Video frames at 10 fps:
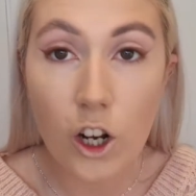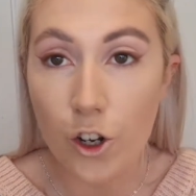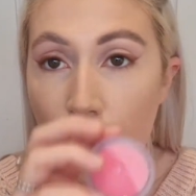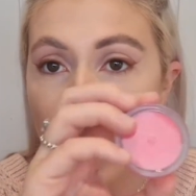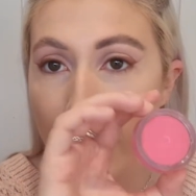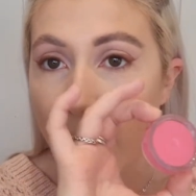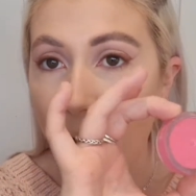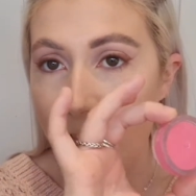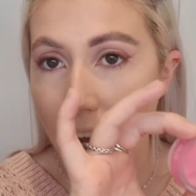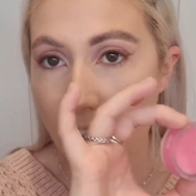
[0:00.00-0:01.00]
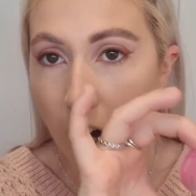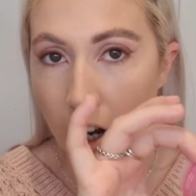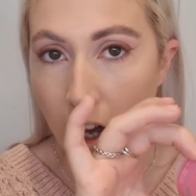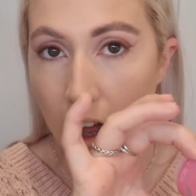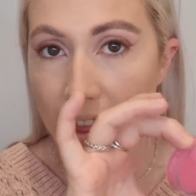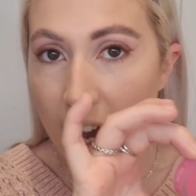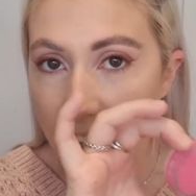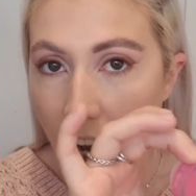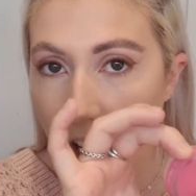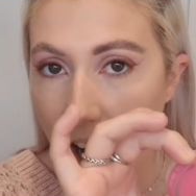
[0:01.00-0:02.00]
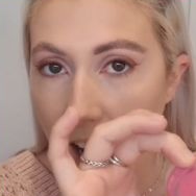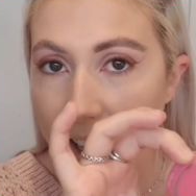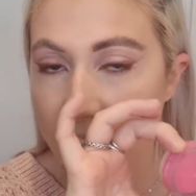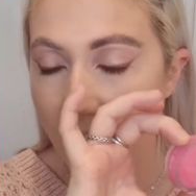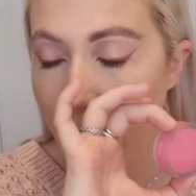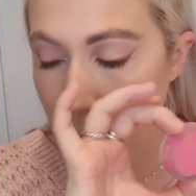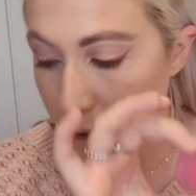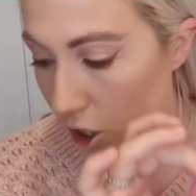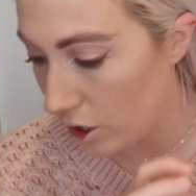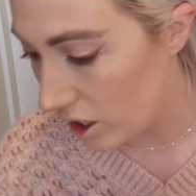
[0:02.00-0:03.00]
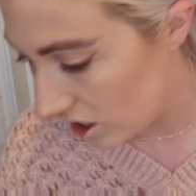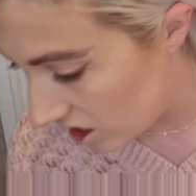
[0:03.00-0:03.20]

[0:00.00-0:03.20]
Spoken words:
Look at that colour. That colour is absolutely